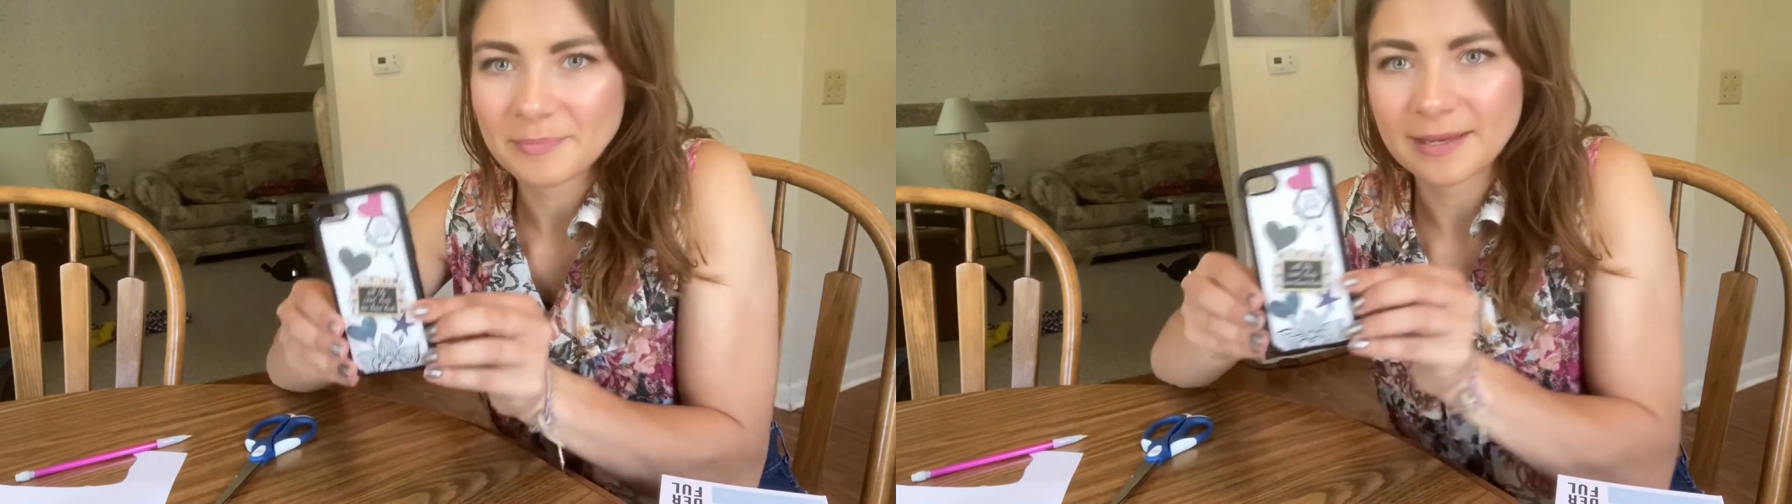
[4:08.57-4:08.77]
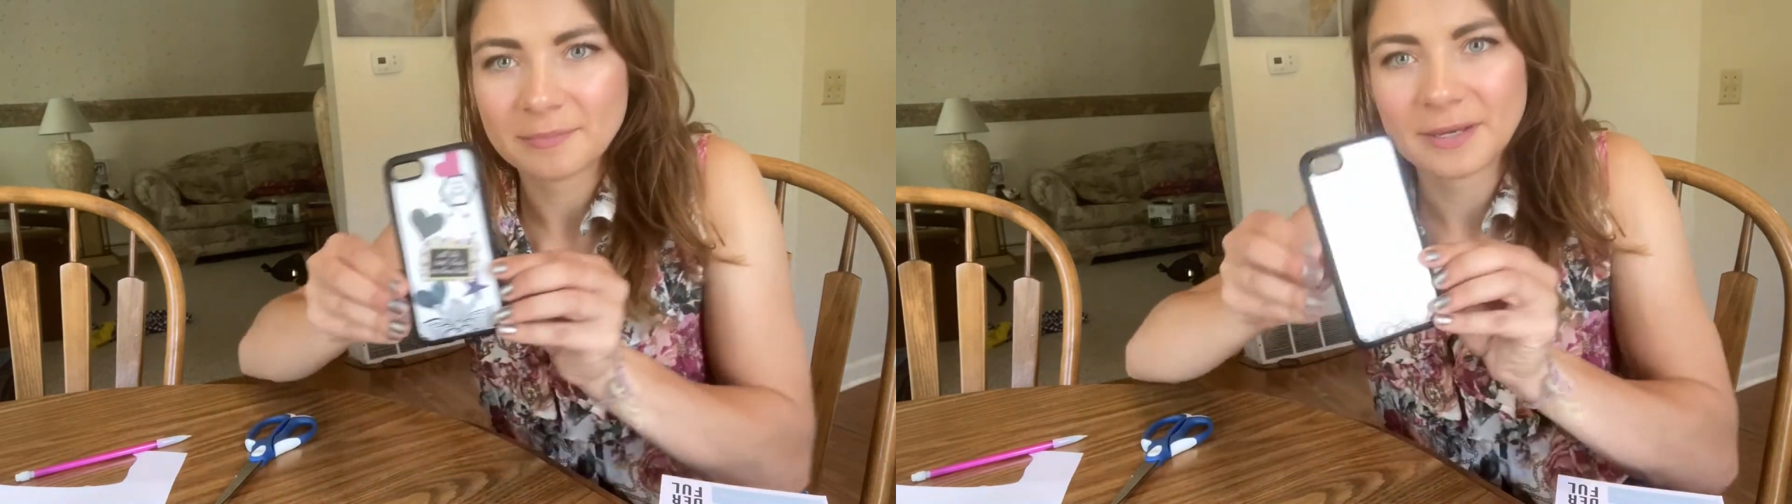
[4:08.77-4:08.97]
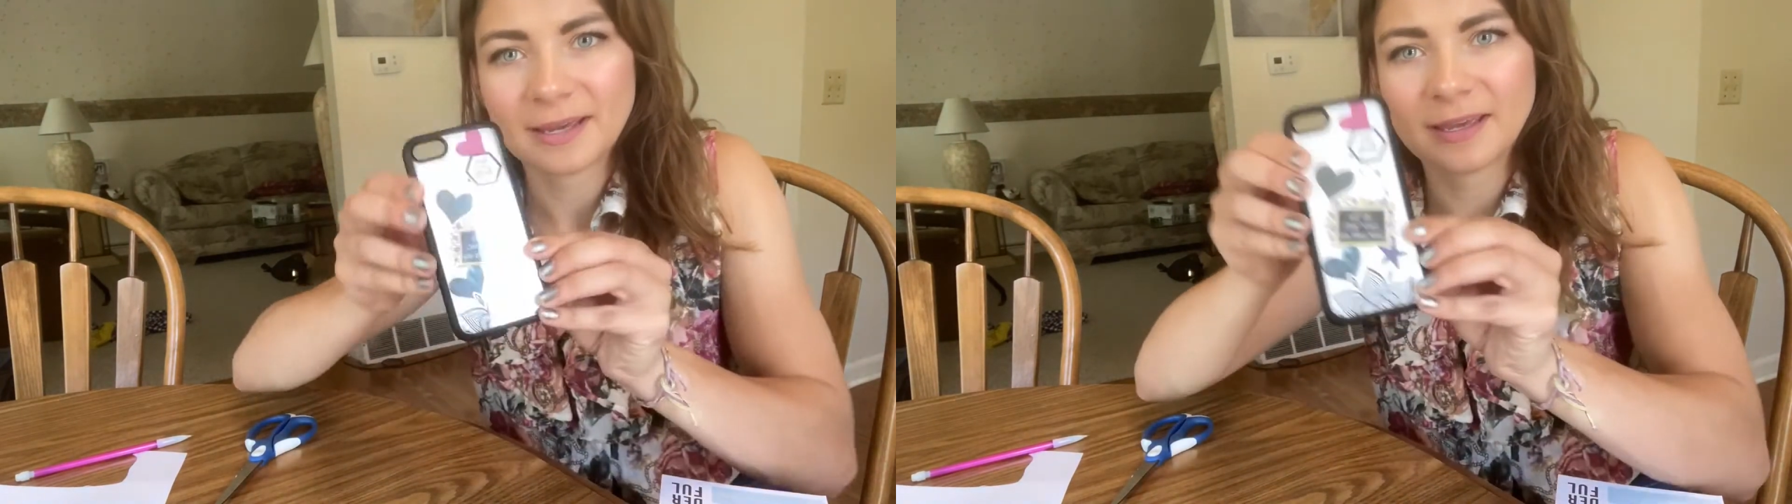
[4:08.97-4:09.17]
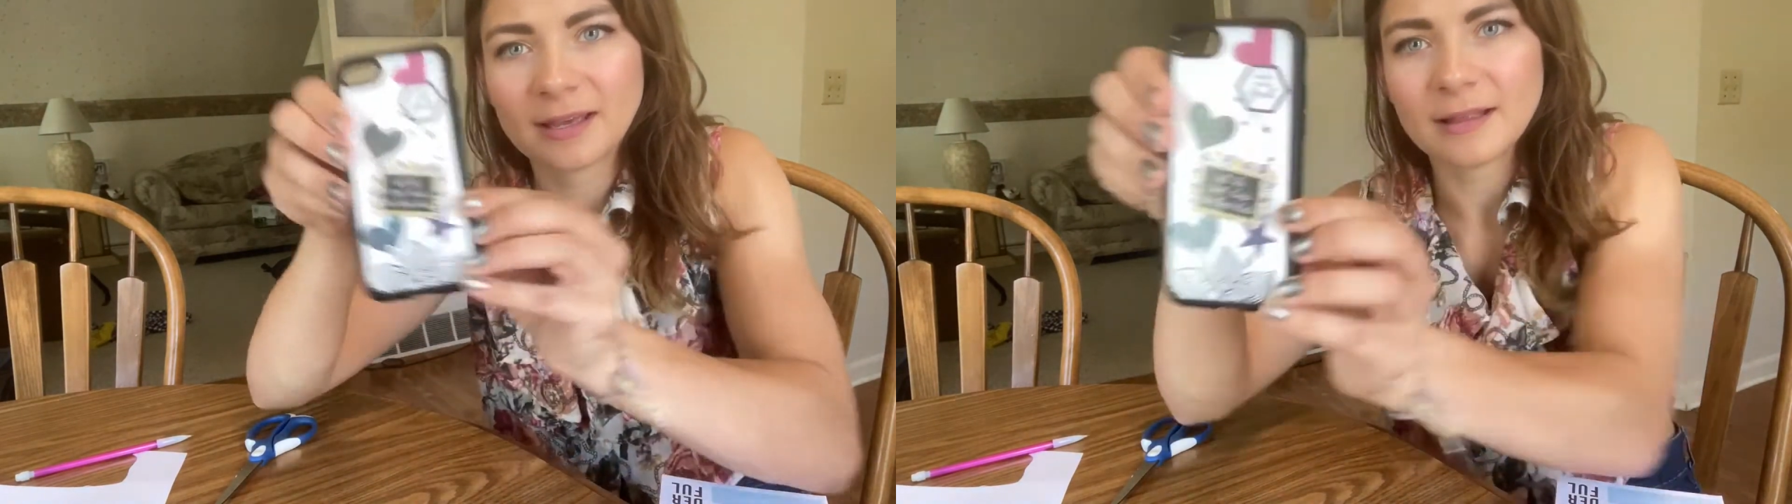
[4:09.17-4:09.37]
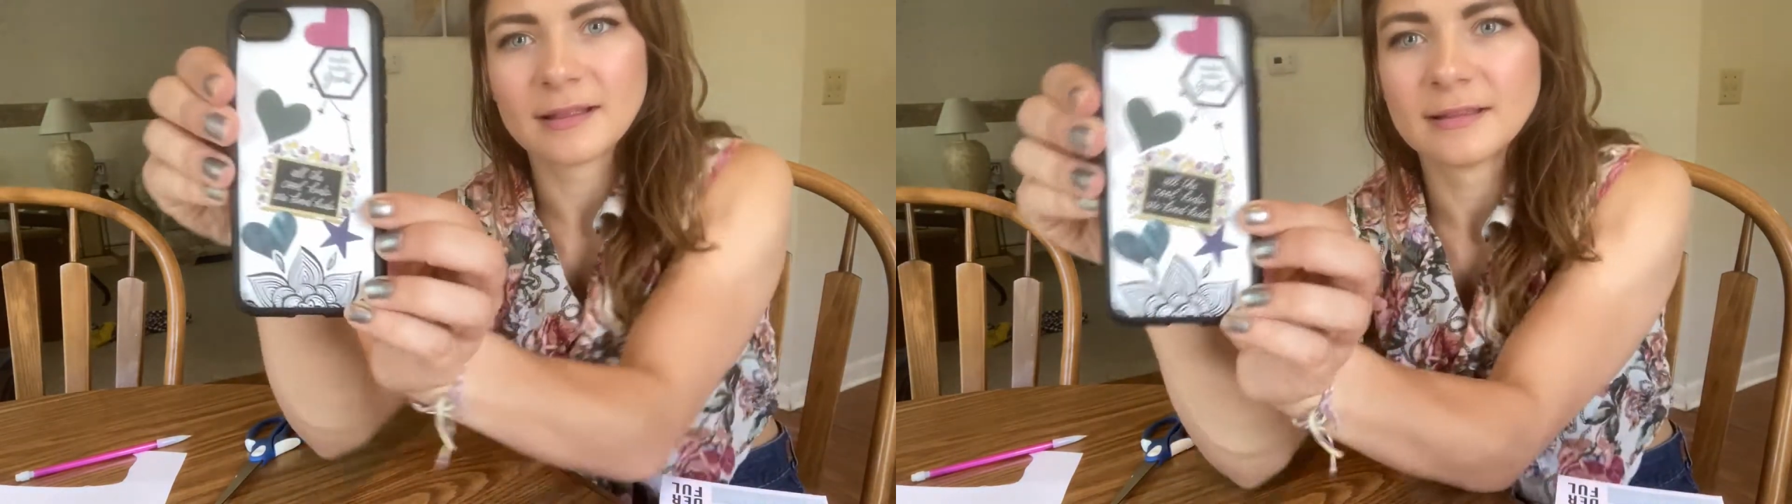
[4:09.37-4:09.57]
in
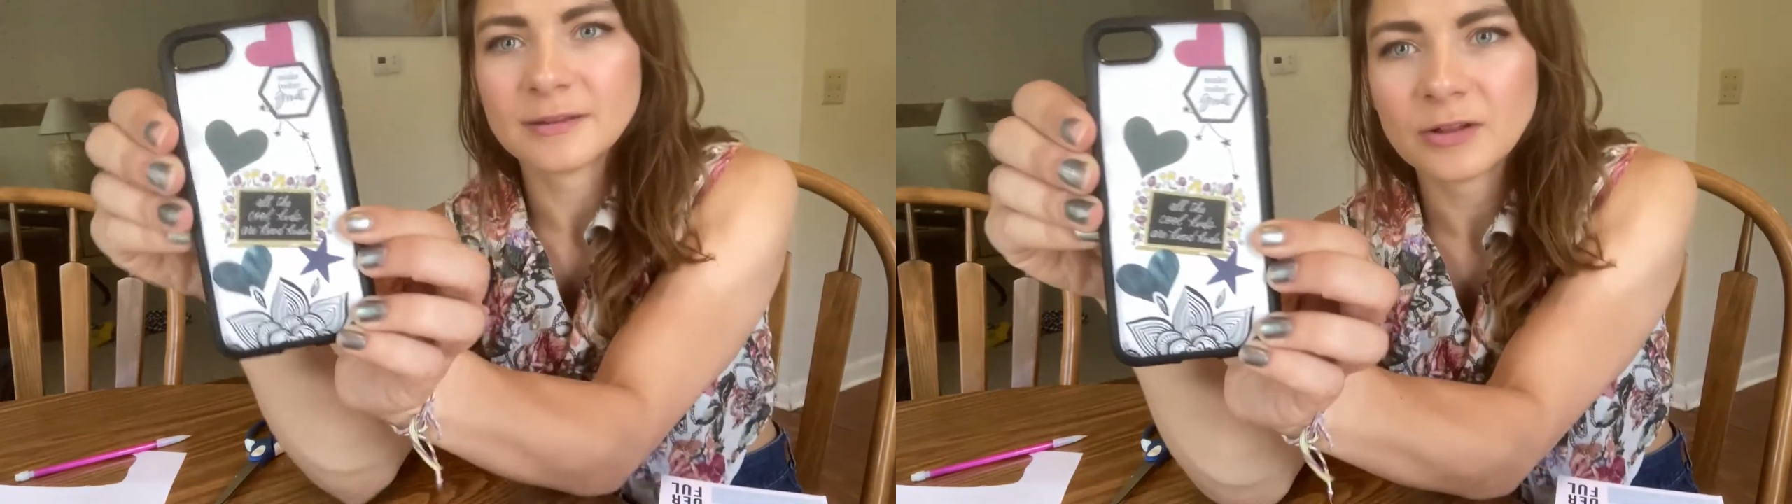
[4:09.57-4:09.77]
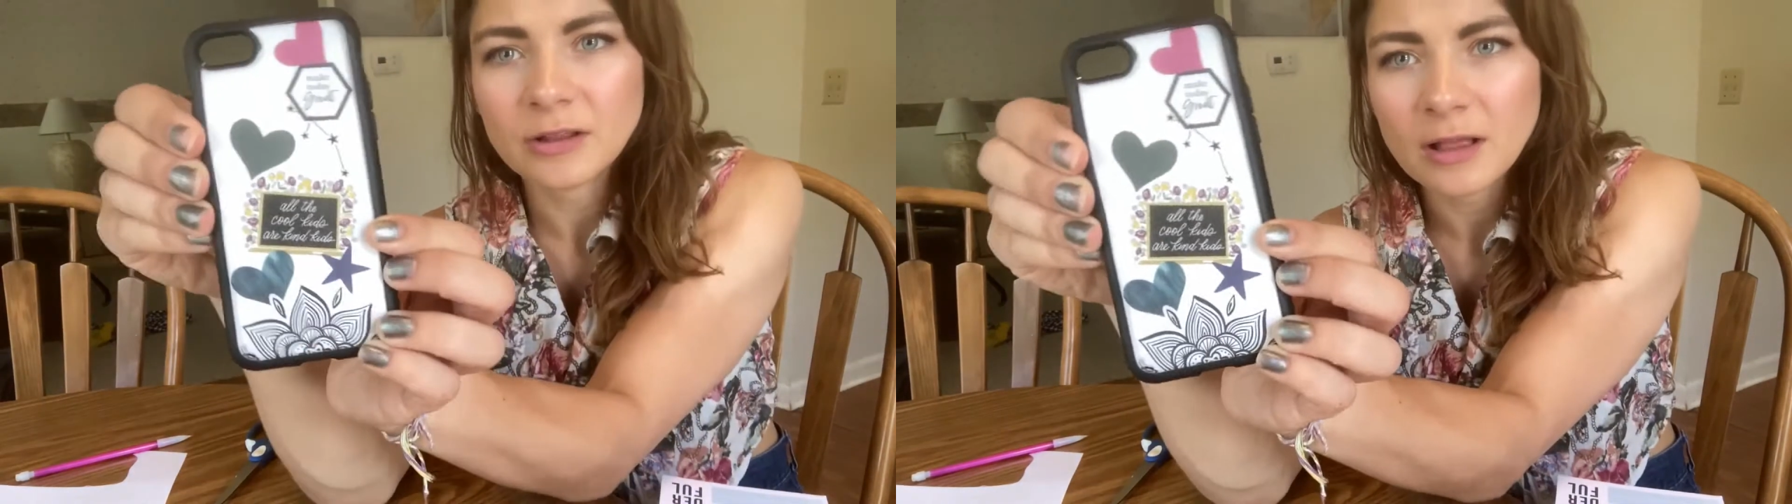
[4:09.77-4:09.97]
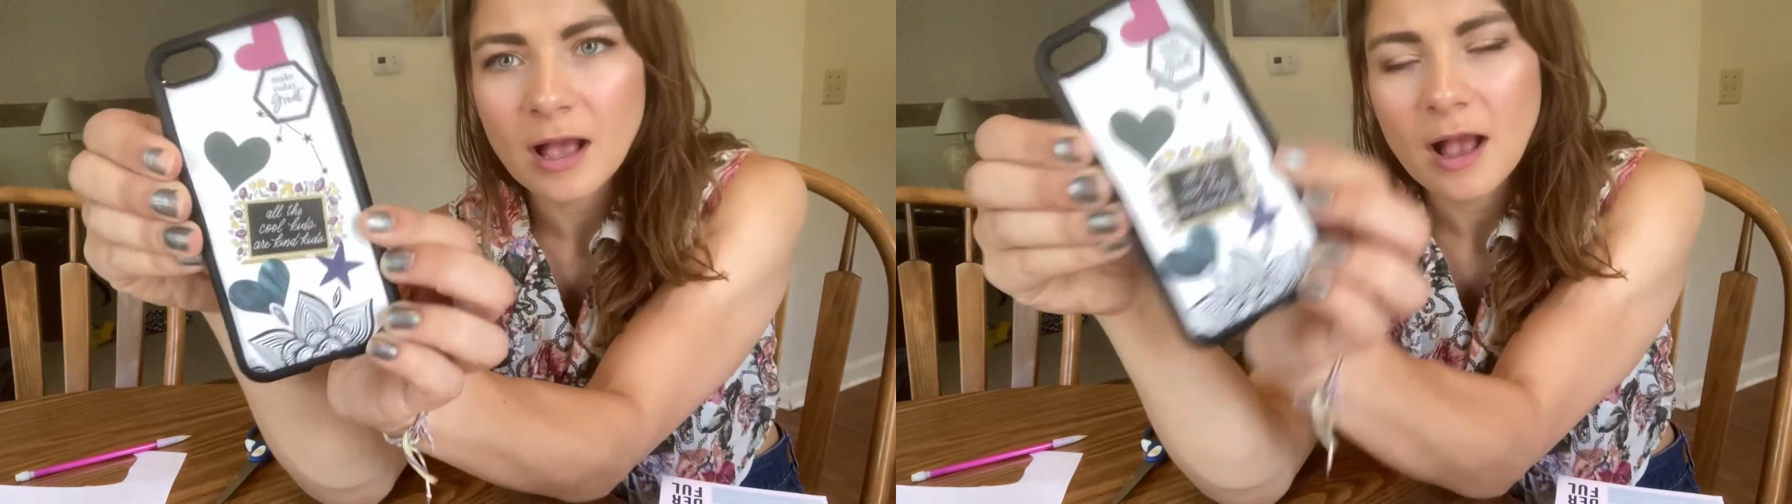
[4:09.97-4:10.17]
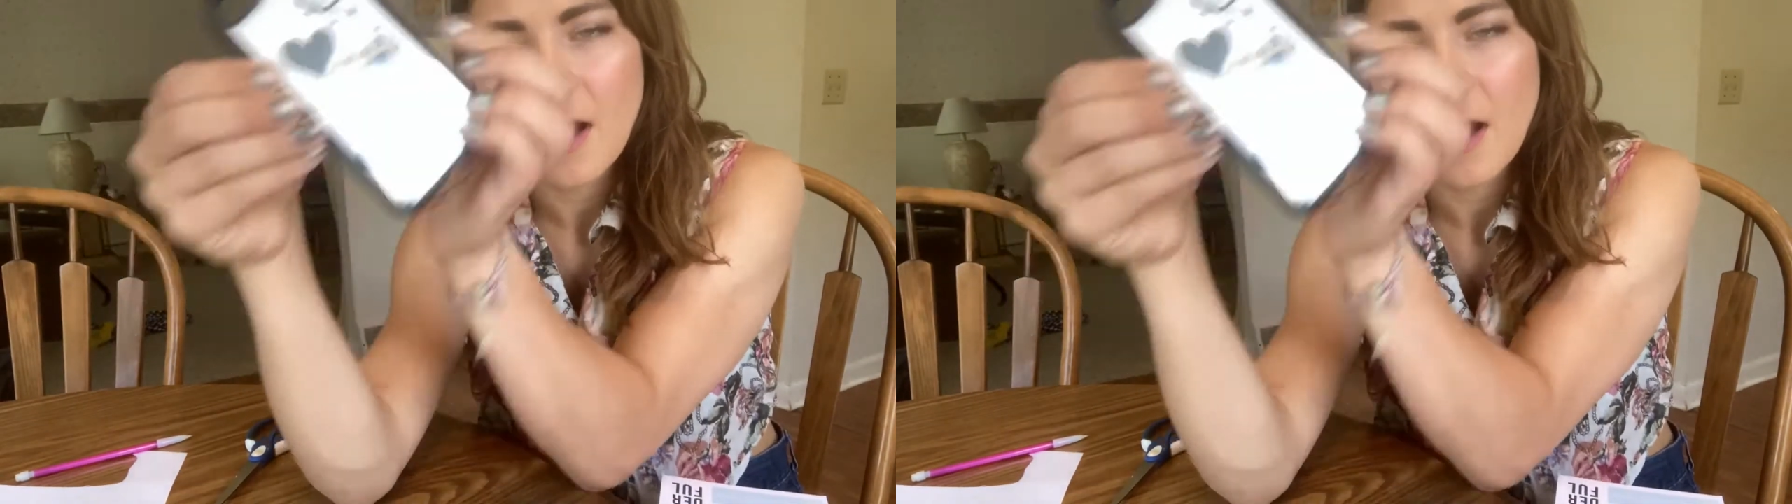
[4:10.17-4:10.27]
my little,